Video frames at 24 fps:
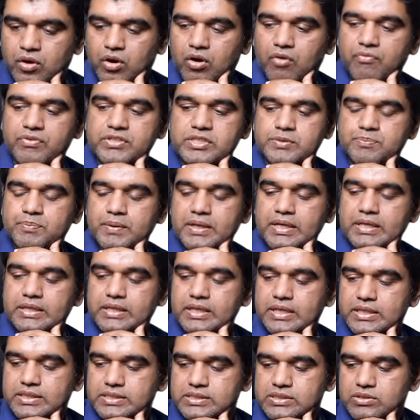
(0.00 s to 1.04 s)
of which
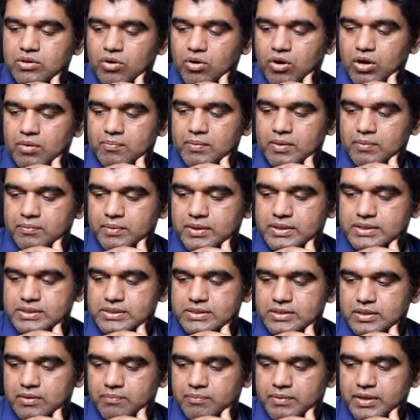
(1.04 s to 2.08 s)
pt is normal
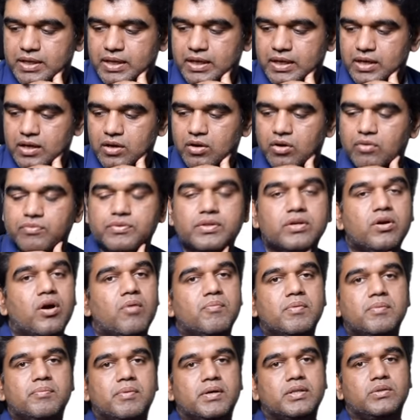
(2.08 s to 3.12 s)
means i'm taking off the
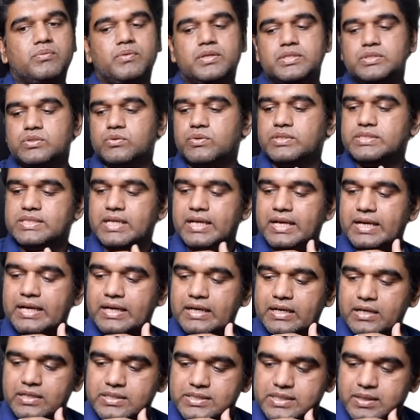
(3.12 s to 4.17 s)
common pathway so it's an
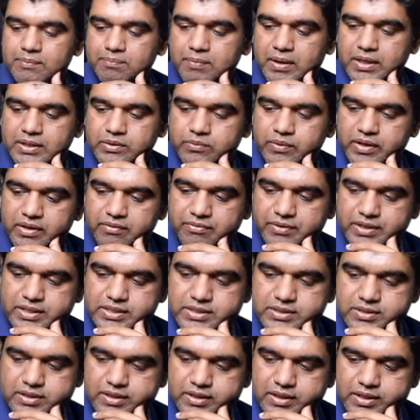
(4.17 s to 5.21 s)
intrinsic pathway
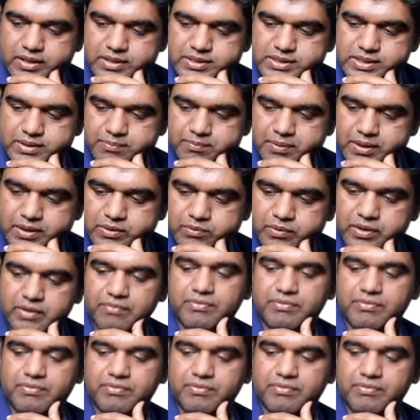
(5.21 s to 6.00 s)
defect intrinsic pathway